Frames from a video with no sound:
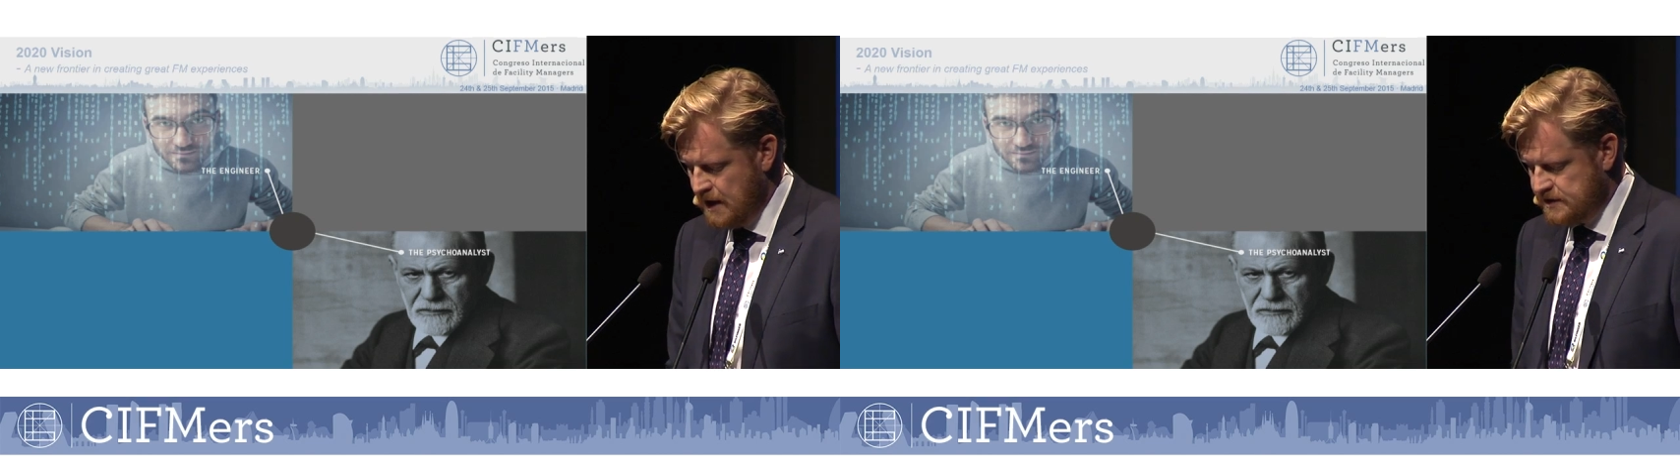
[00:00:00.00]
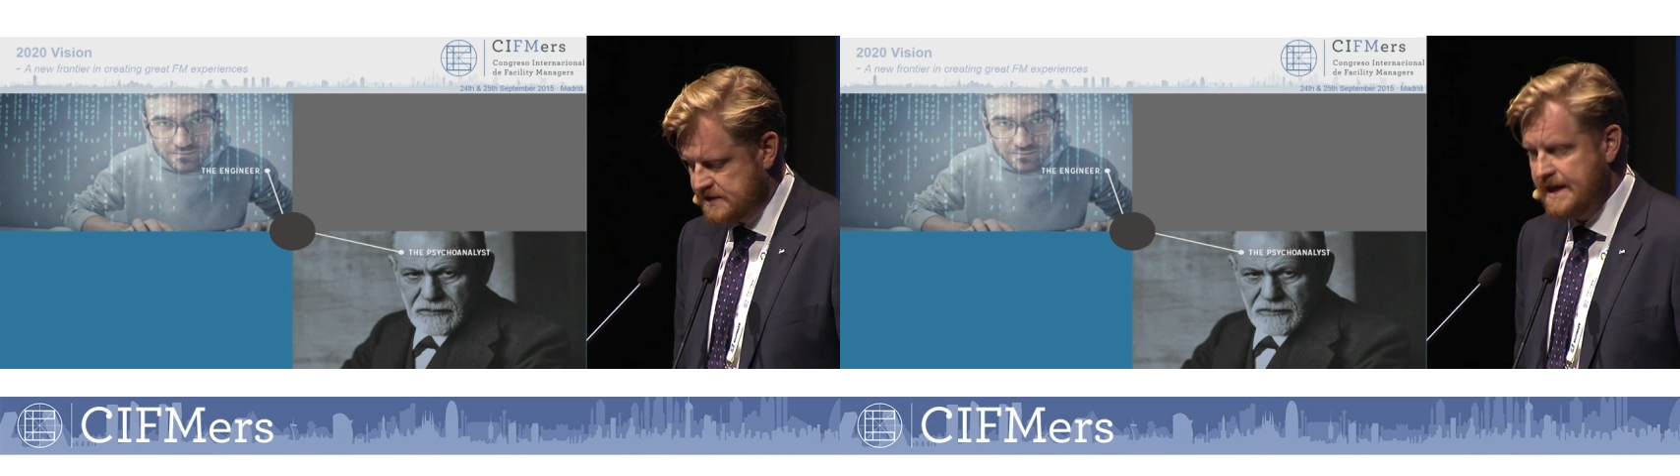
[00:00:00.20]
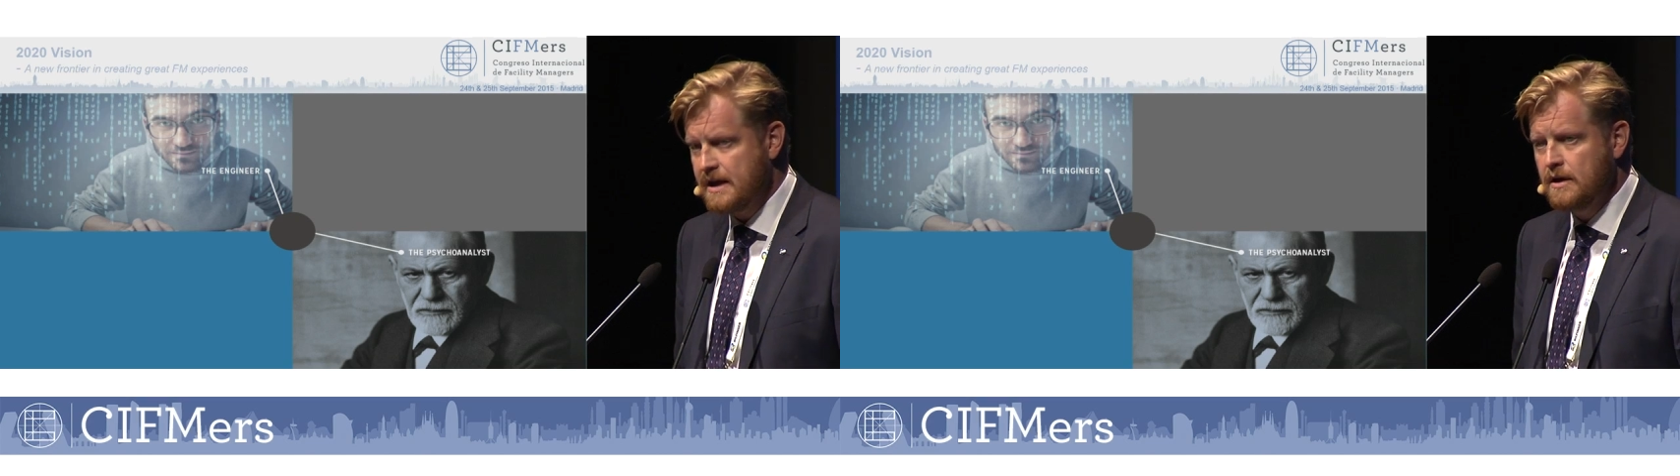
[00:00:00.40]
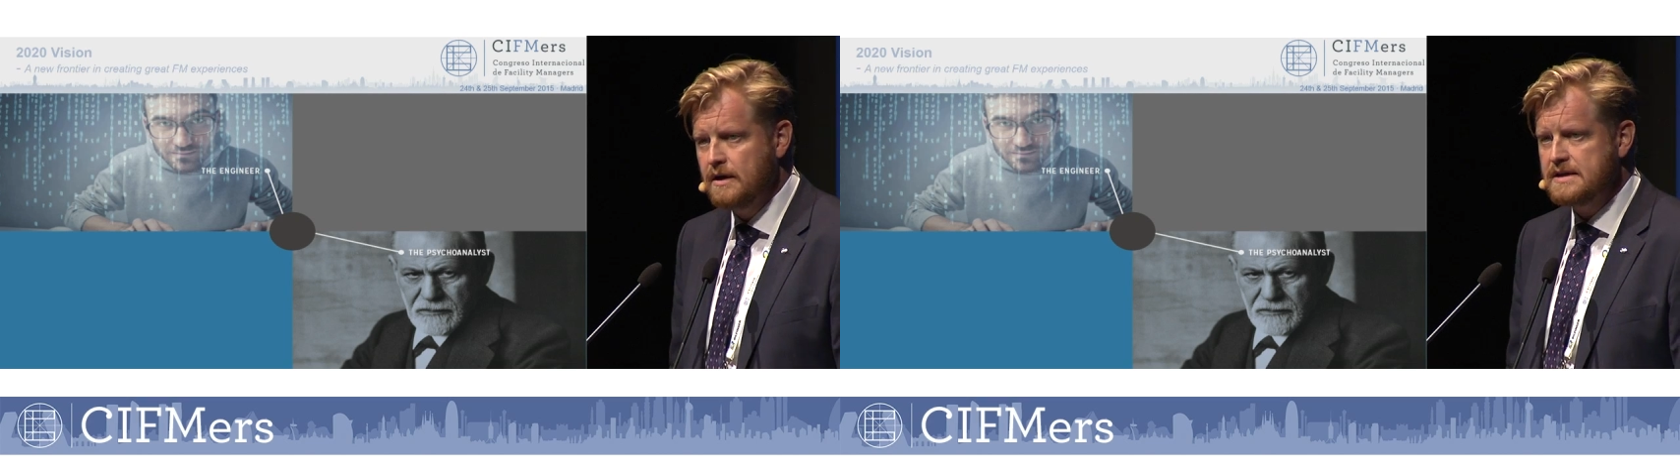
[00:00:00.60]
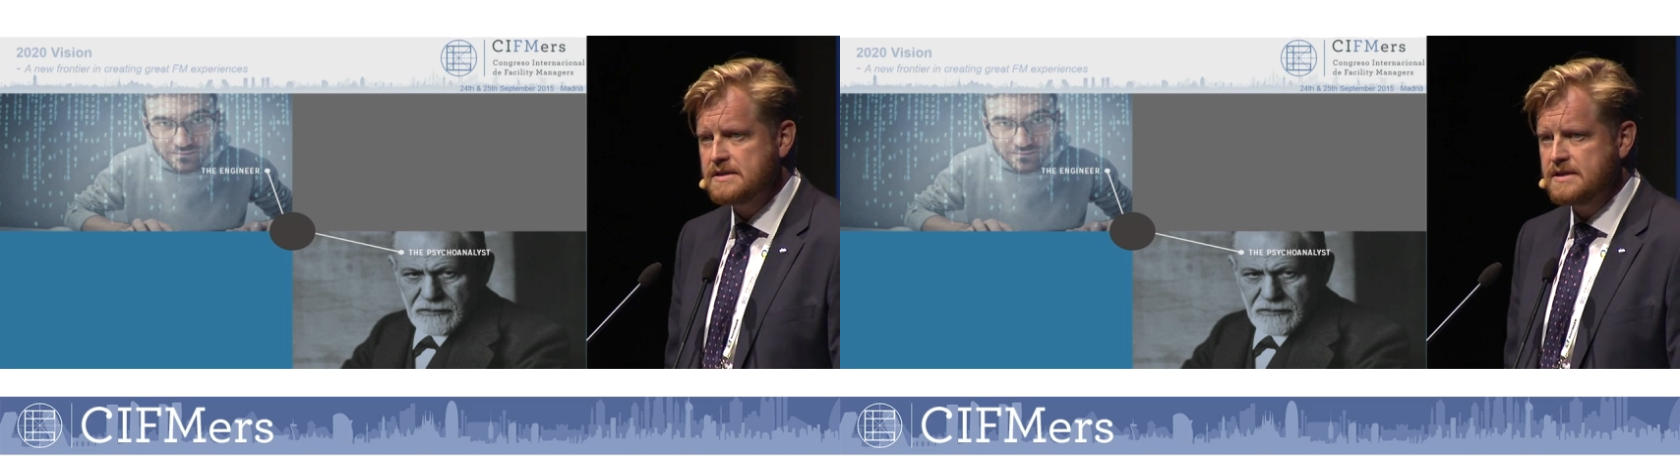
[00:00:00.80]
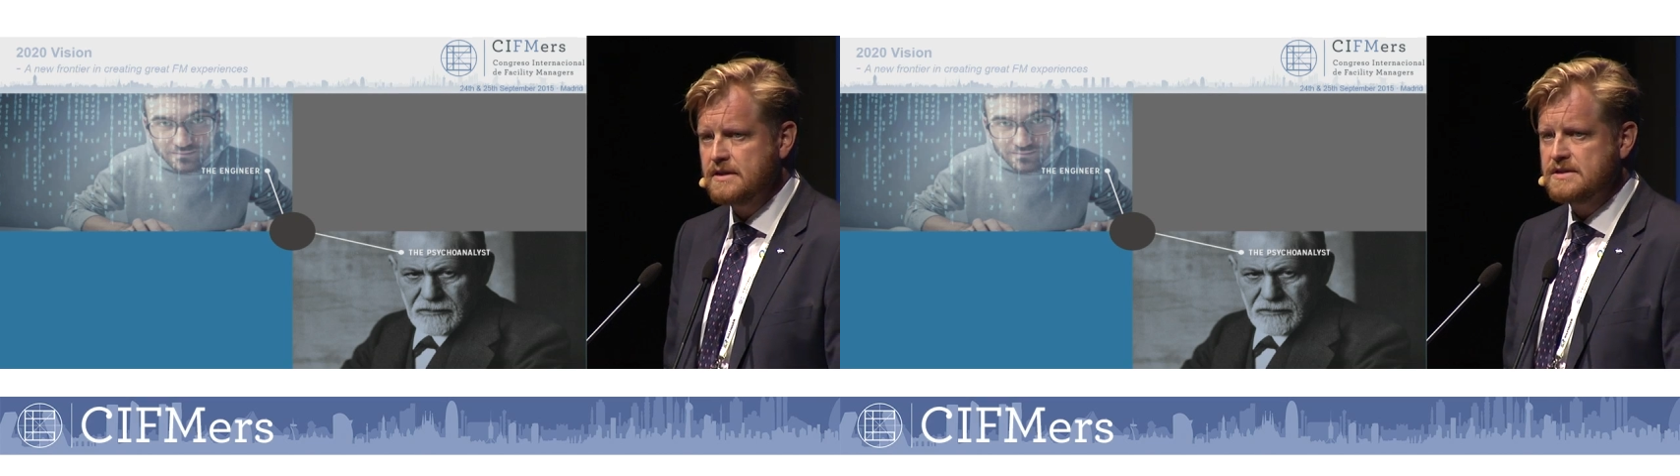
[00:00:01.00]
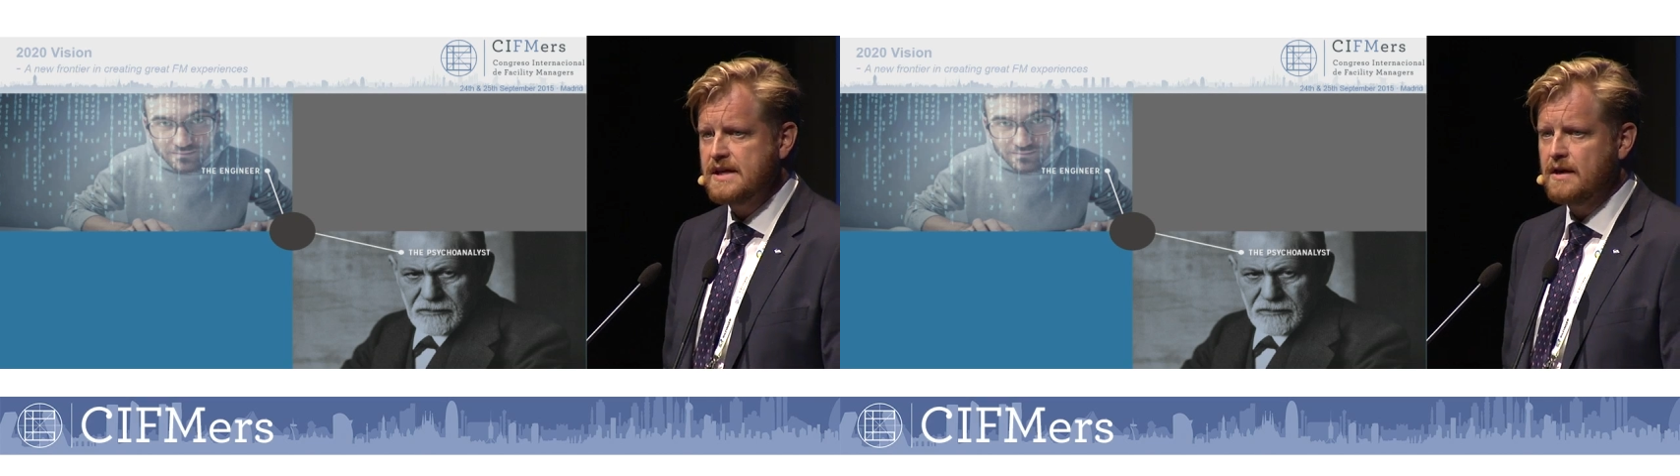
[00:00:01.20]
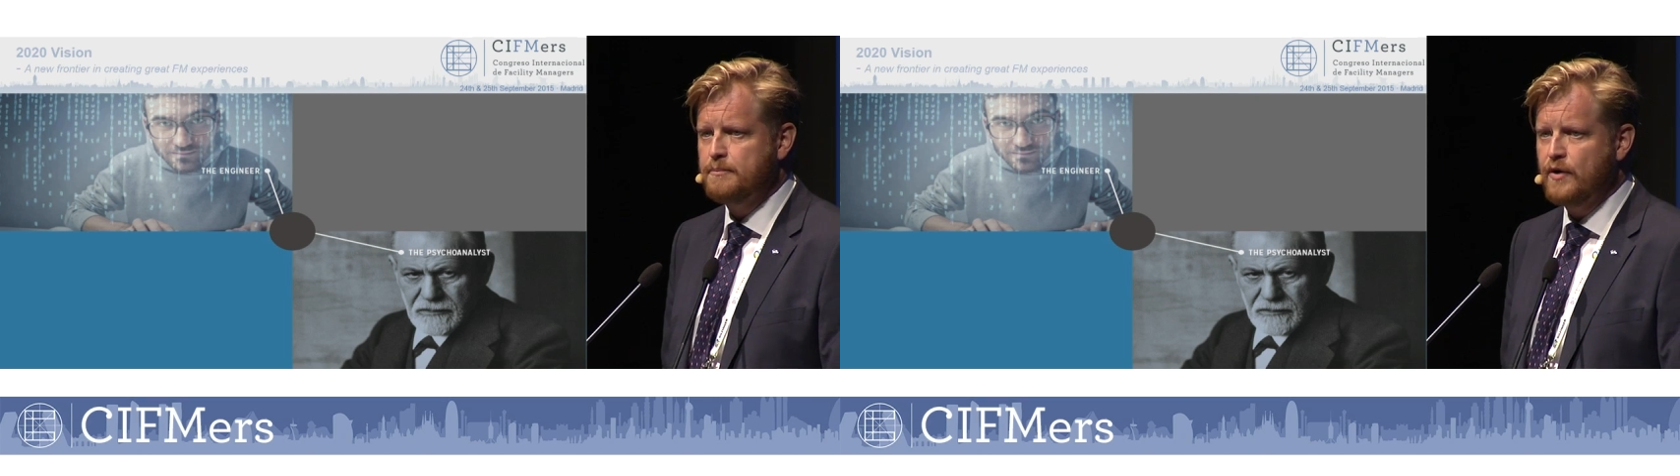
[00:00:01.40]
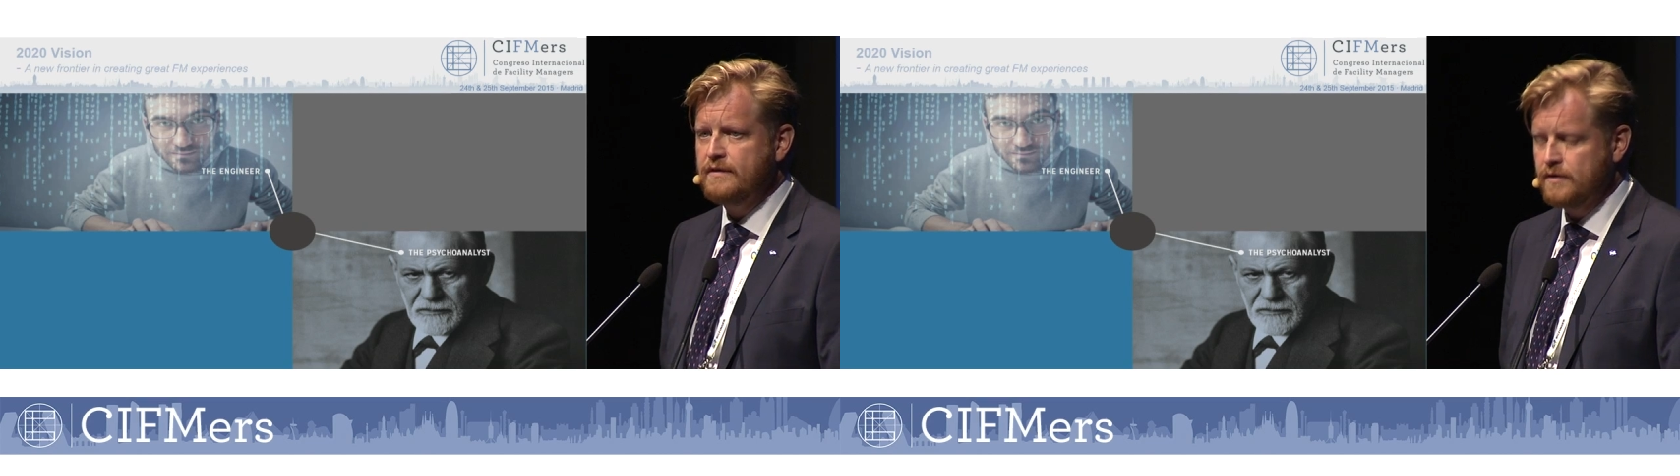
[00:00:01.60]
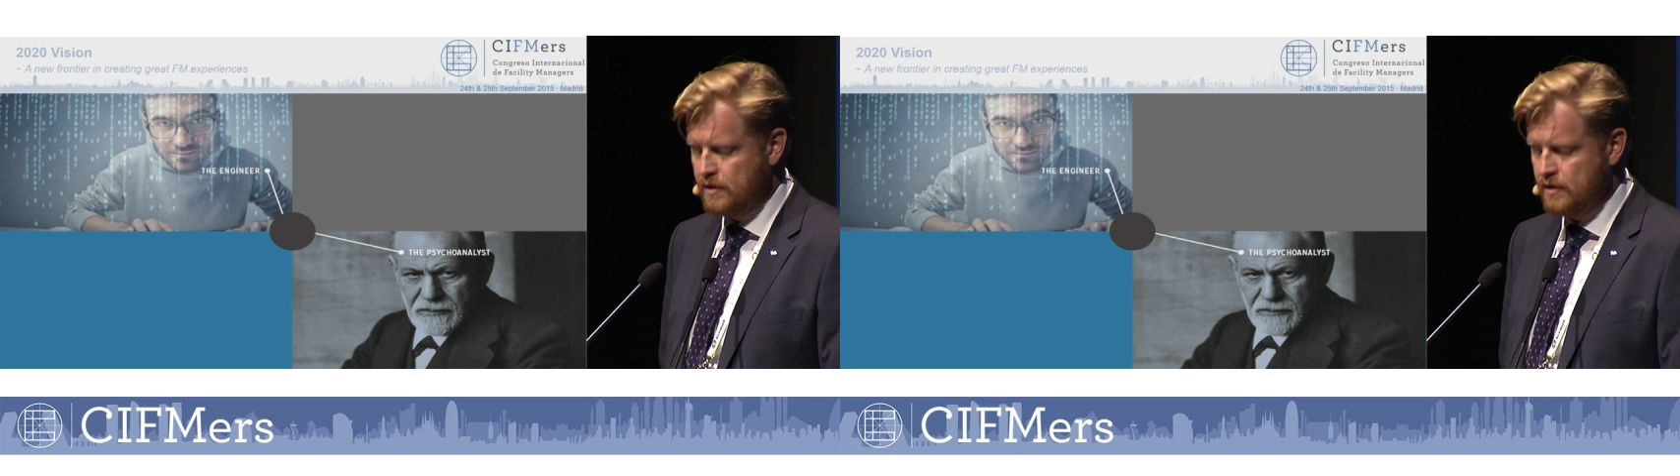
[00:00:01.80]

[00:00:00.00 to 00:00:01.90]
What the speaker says: So let's just take a brief